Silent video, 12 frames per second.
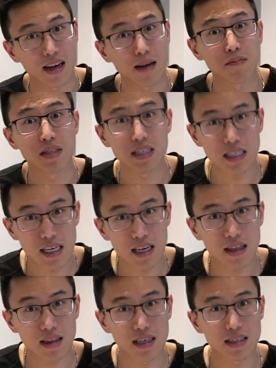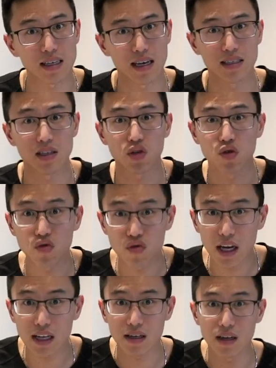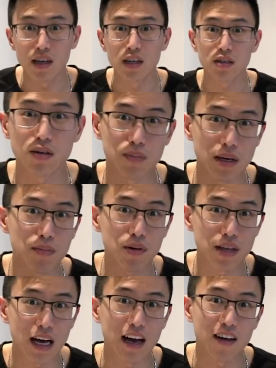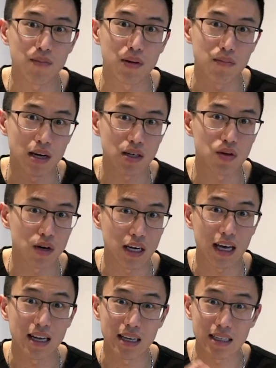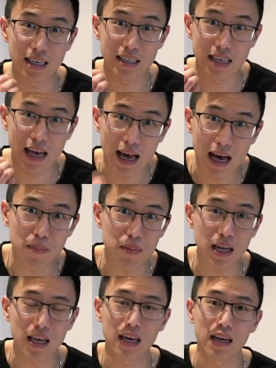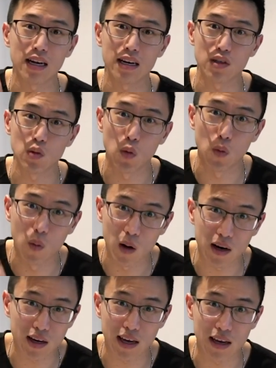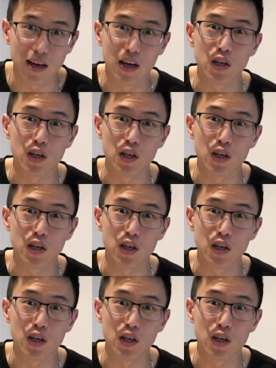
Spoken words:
And I'm seeing this as a trend to people that I've been mentoring, and it is happening and it is working.